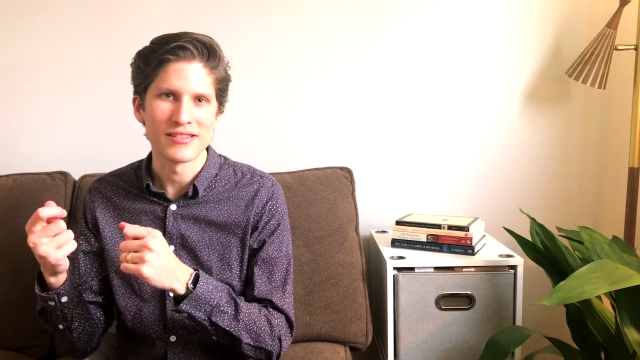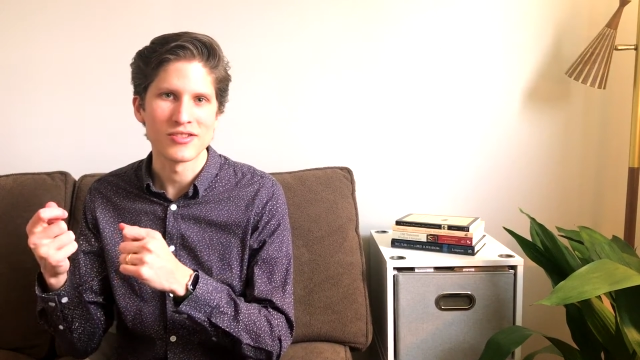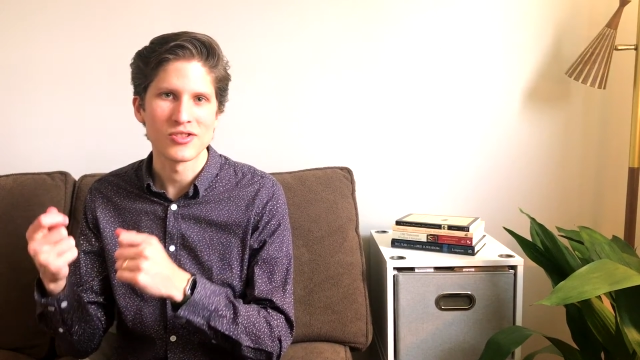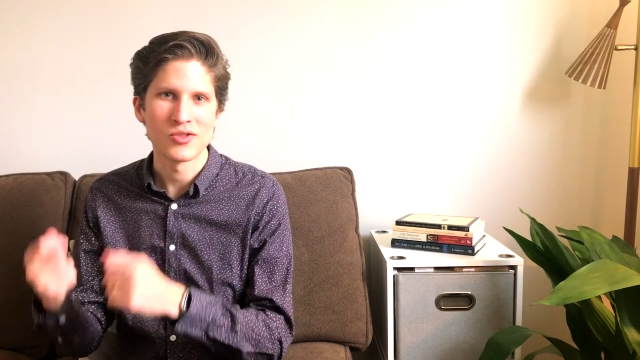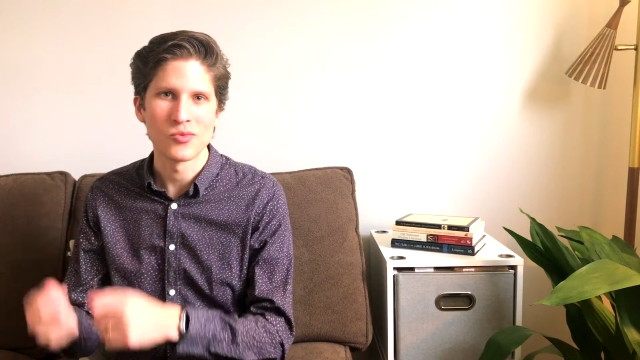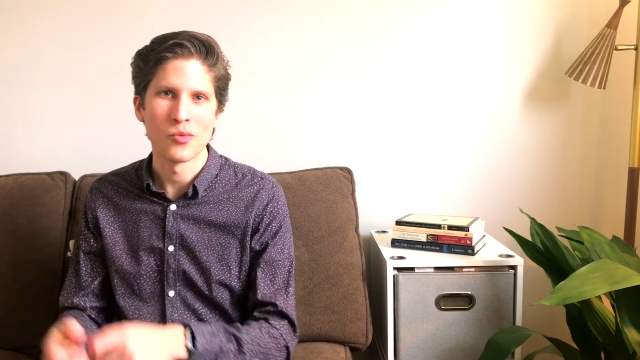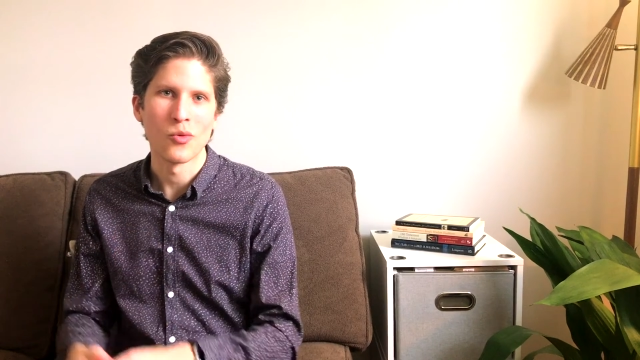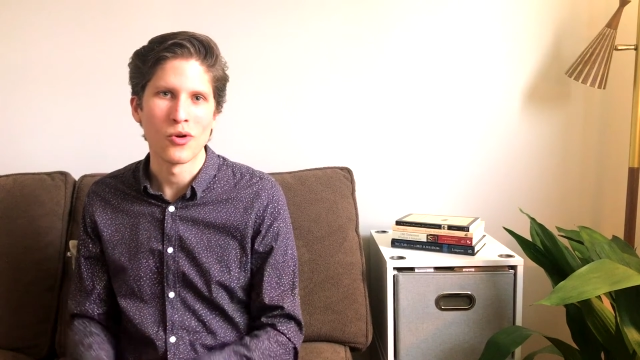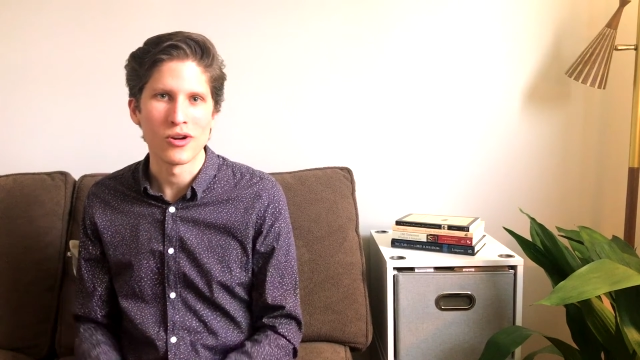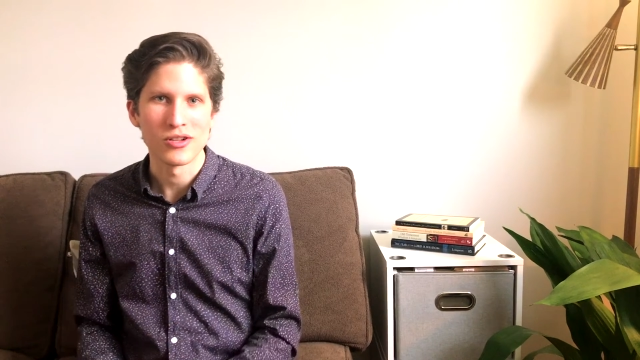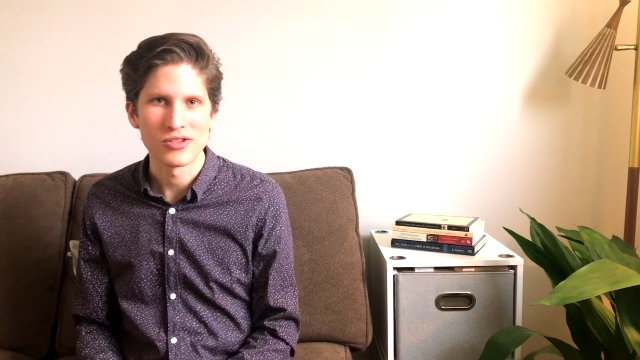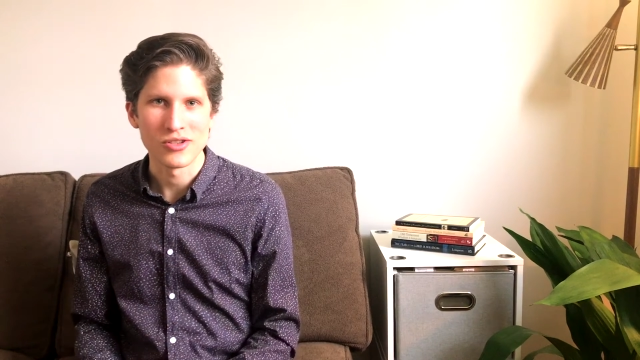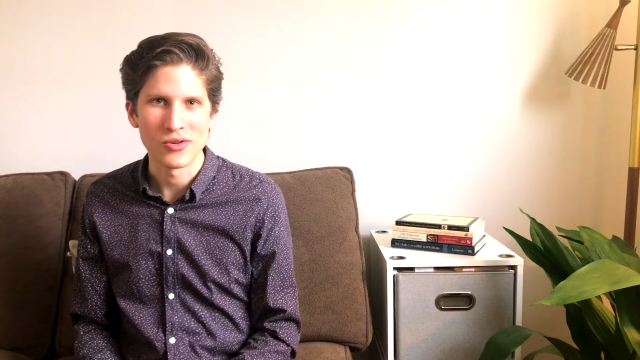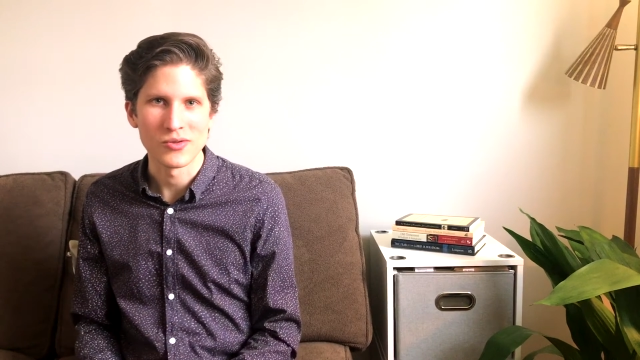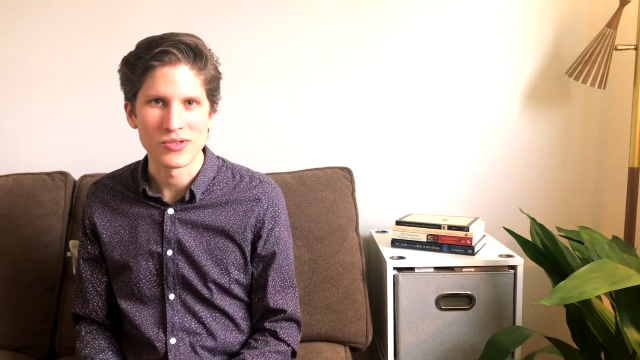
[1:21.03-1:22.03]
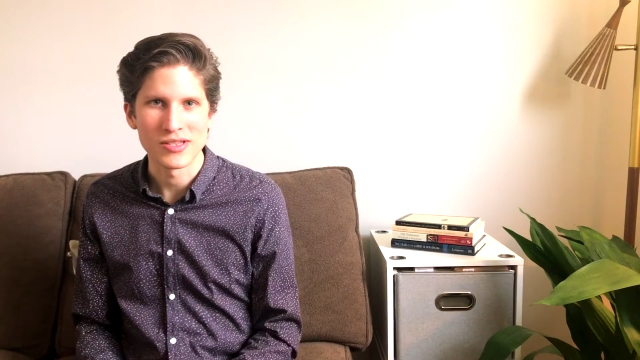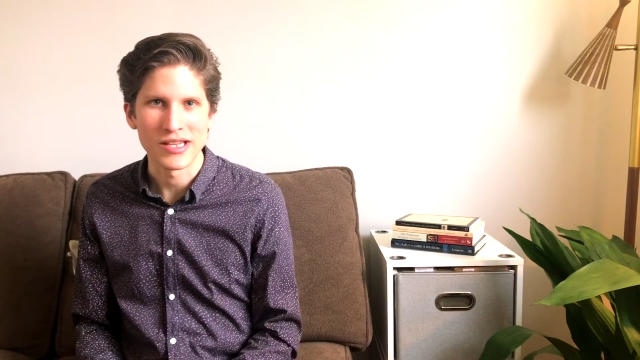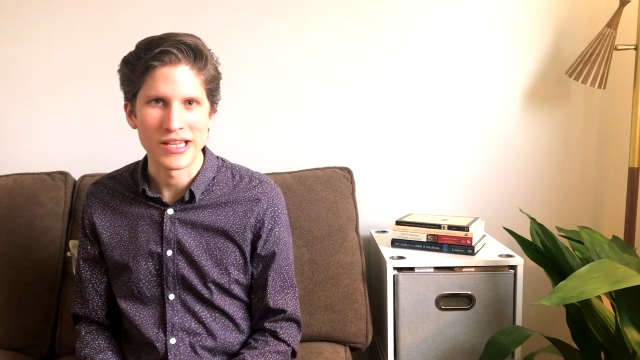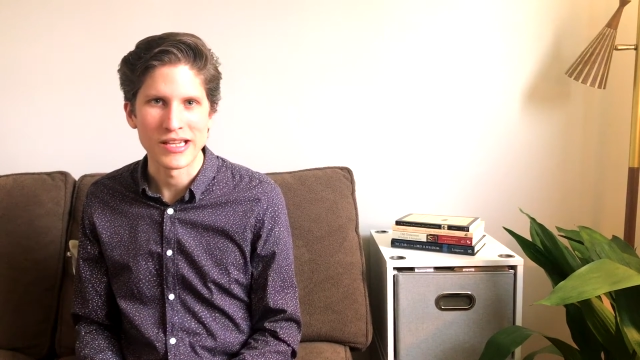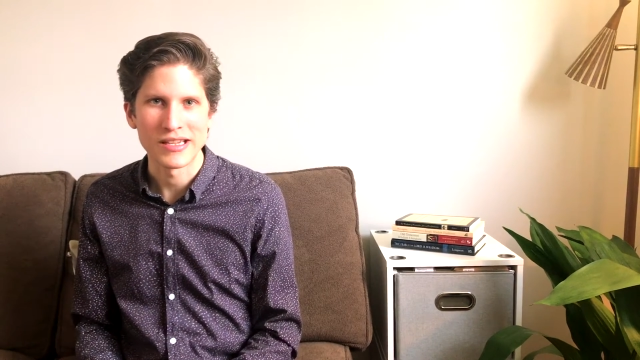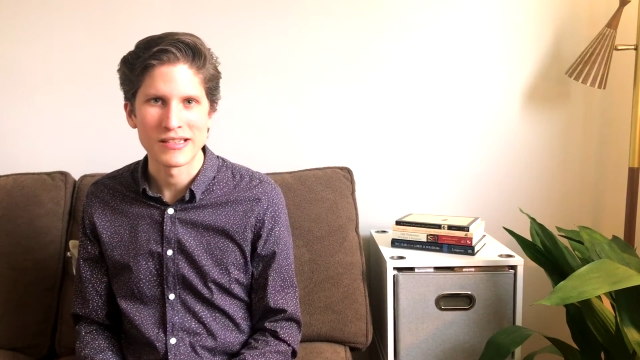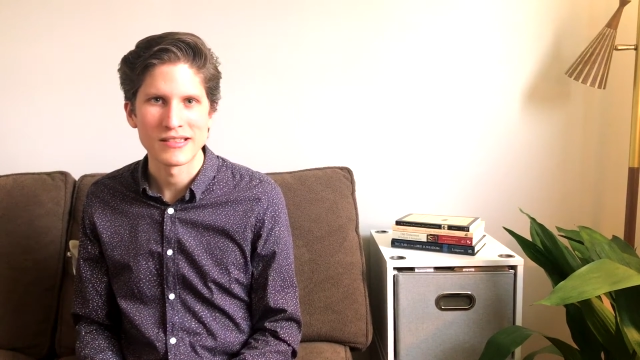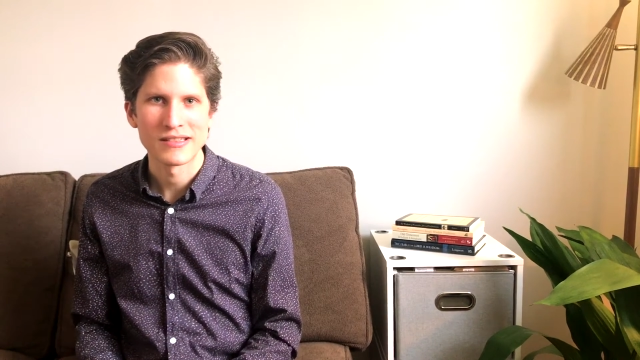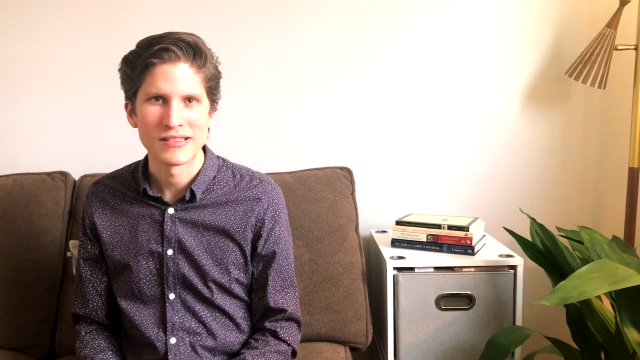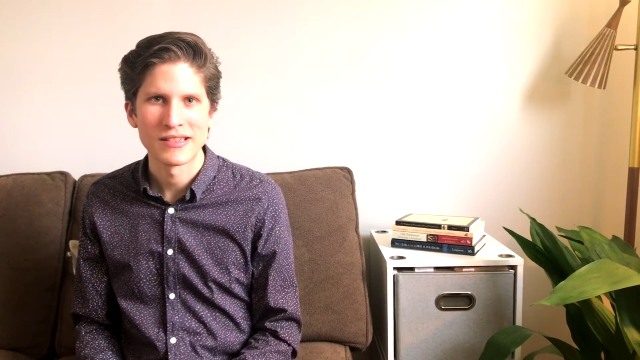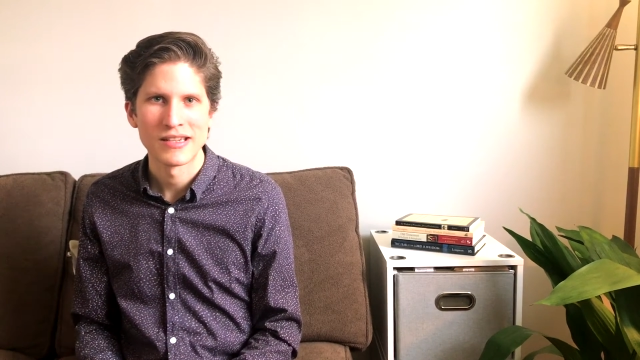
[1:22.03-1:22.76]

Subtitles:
towards those things.